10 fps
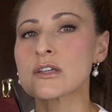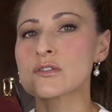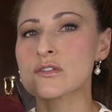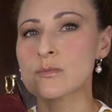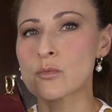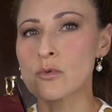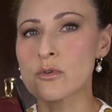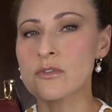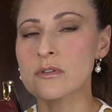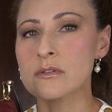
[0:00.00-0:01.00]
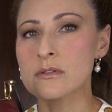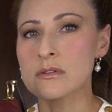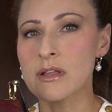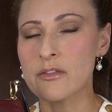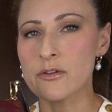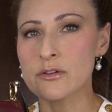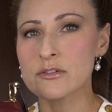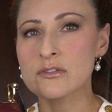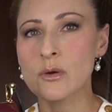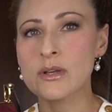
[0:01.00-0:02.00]
smooth leather,
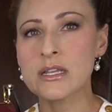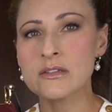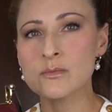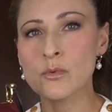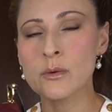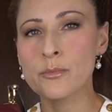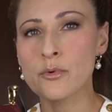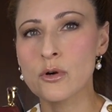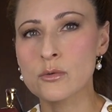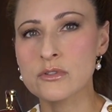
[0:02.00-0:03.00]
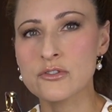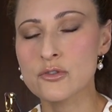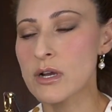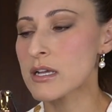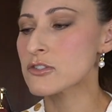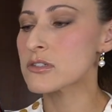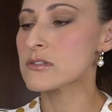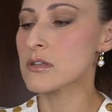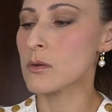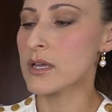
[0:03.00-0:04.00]
so it is more prone to
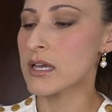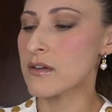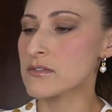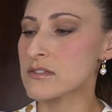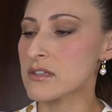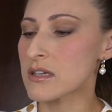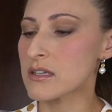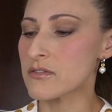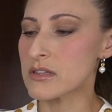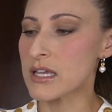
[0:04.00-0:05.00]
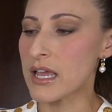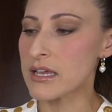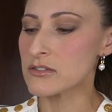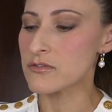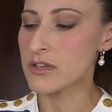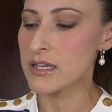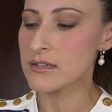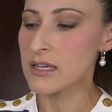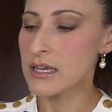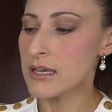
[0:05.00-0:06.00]
scratches, although I have to say, given the age of
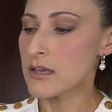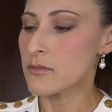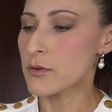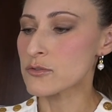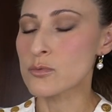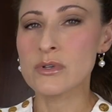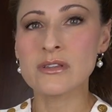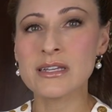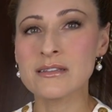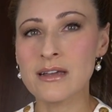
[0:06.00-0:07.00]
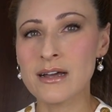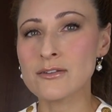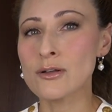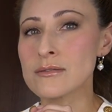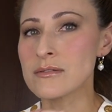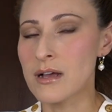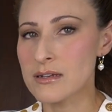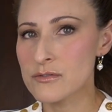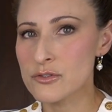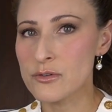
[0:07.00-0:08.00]
it, there's really not a lot
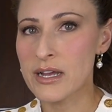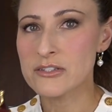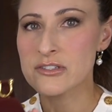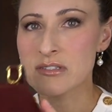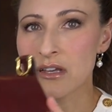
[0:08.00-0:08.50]
of scratches